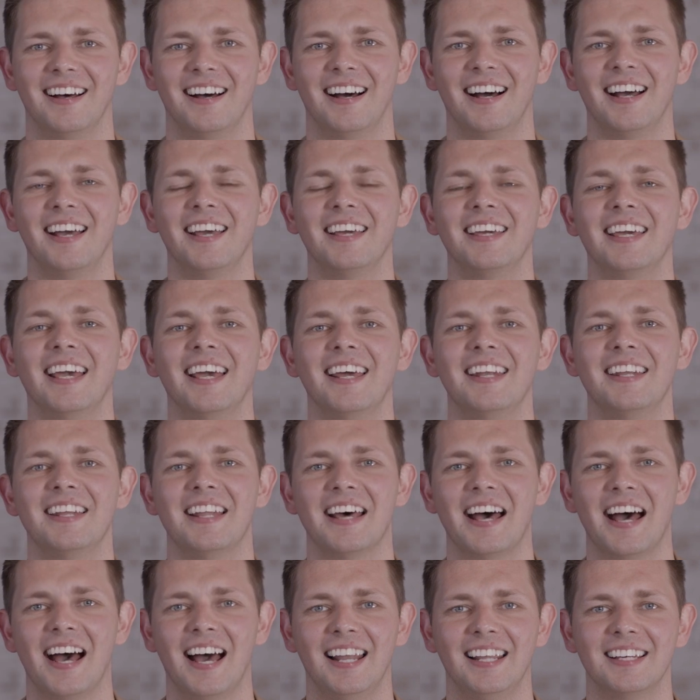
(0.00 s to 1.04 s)
Hi again,
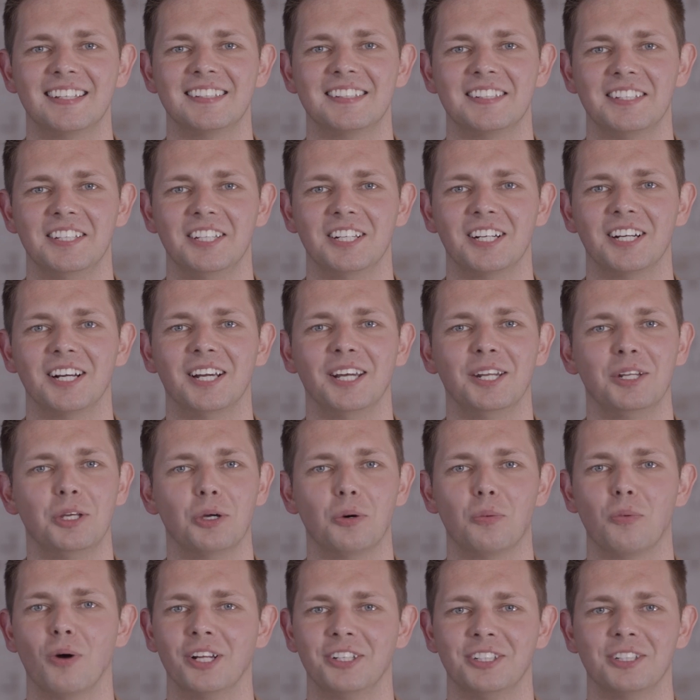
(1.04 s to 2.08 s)
Alex here, and
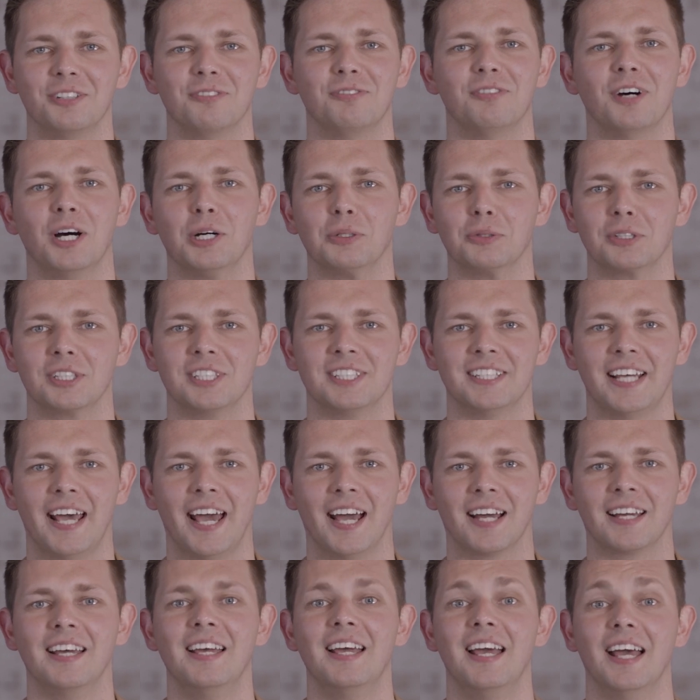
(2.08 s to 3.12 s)
you're watching Founders
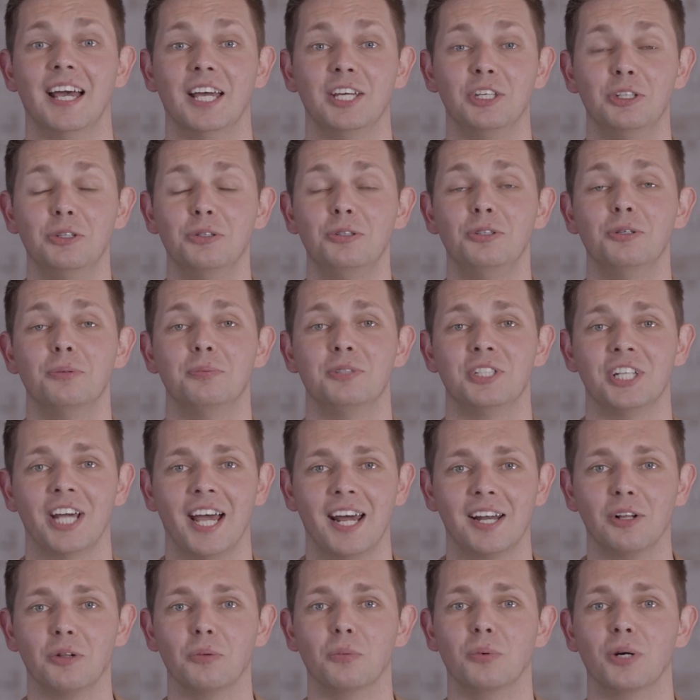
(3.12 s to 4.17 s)
Hack, a YouTube
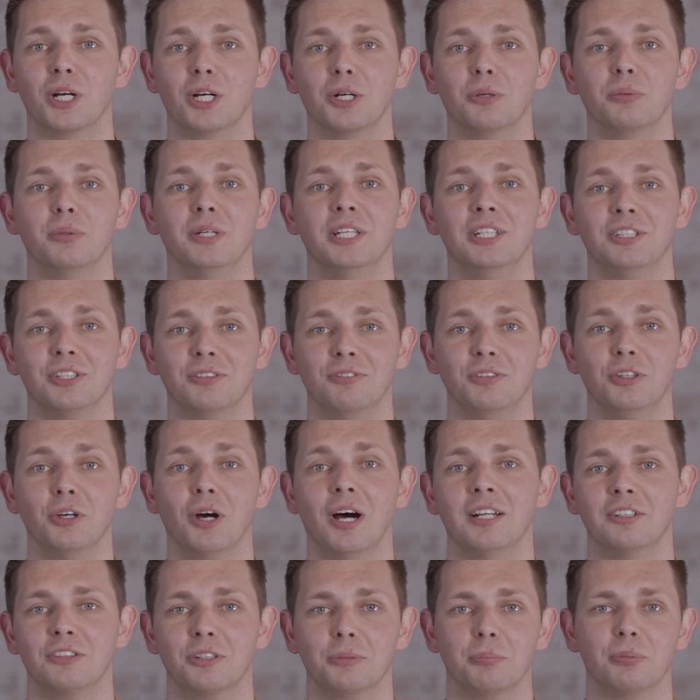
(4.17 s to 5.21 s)
channel where we interview
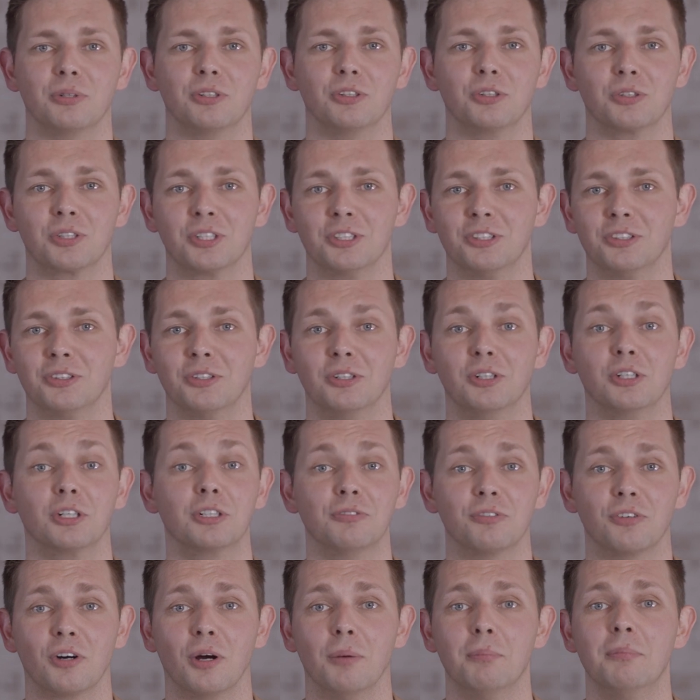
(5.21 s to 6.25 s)
entrepreneurs to
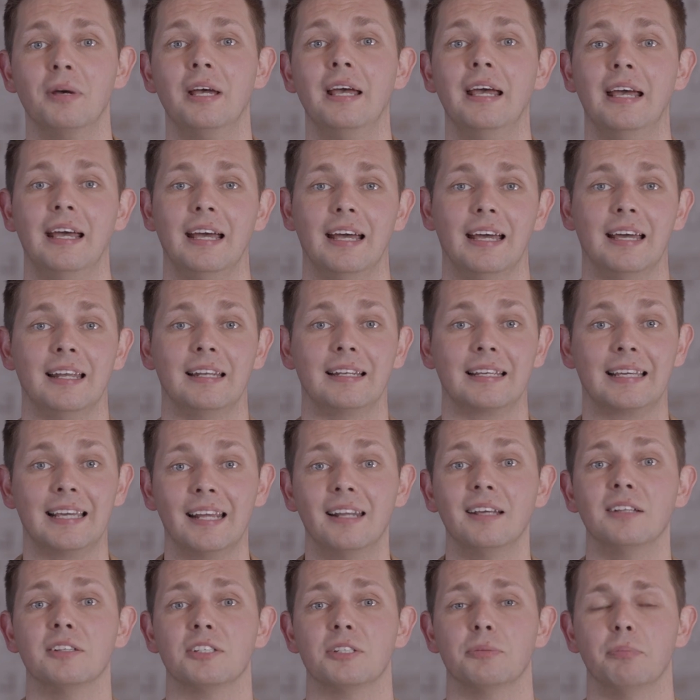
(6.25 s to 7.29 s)
learn from and
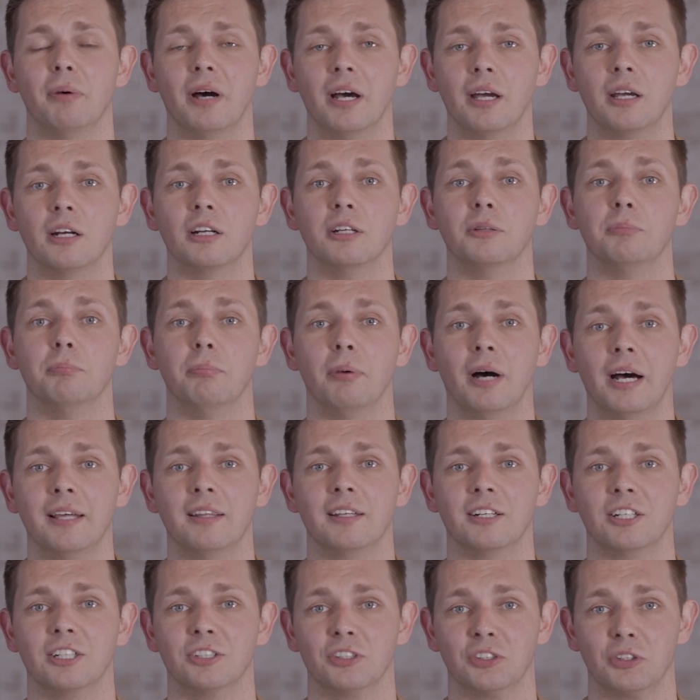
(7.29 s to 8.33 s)
get inspired by
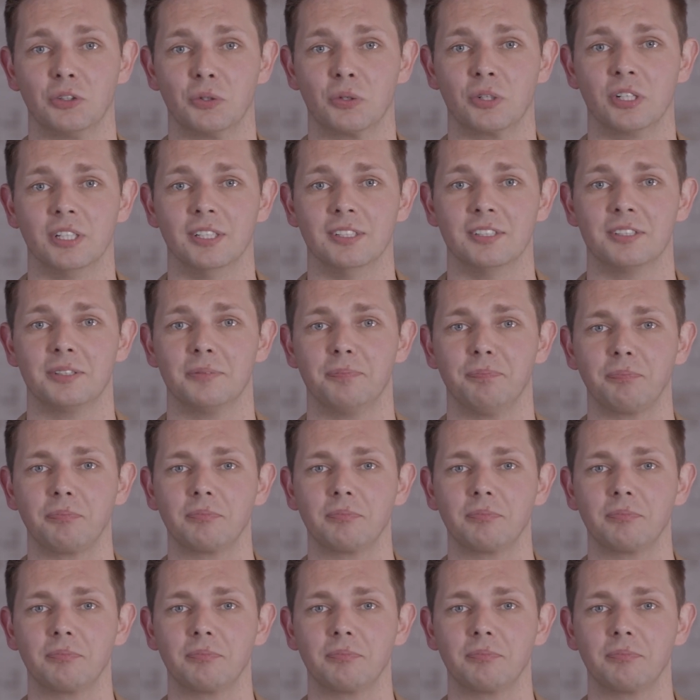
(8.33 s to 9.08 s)
their stories.